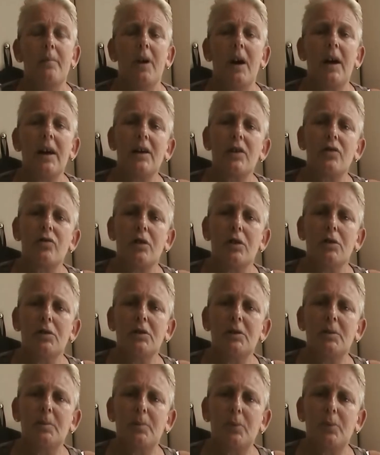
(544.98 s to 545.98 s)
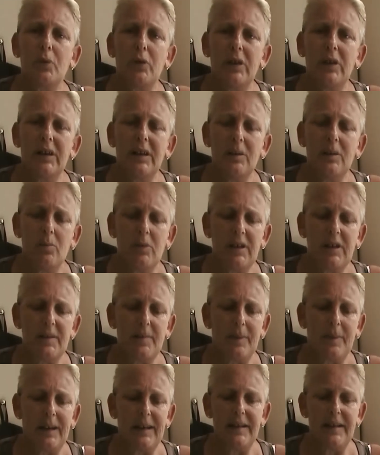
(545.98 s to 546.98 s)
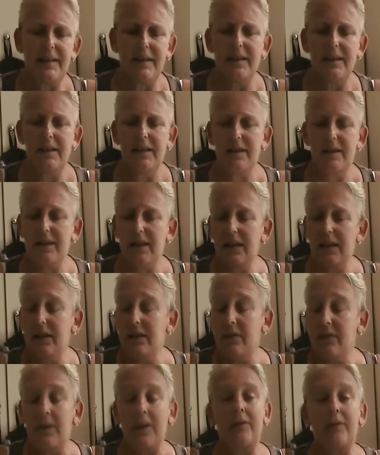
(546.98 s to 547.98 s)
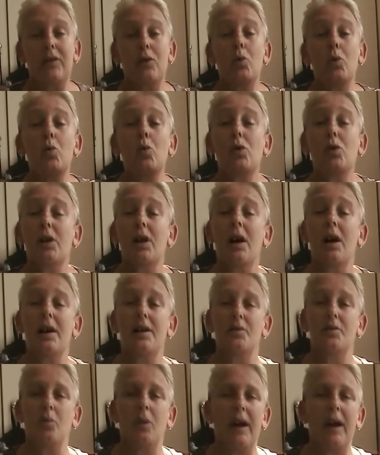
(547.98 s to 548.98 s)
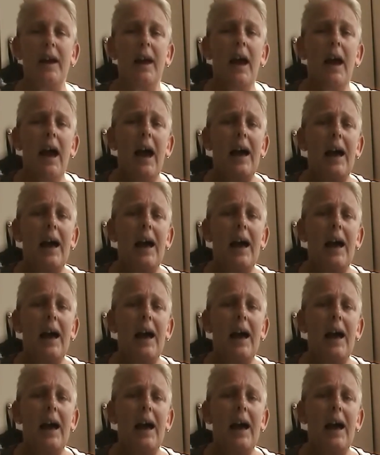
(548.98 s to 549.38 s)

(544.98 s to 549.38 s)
mind control is put in, when it's placed in, it's done in a very organised way.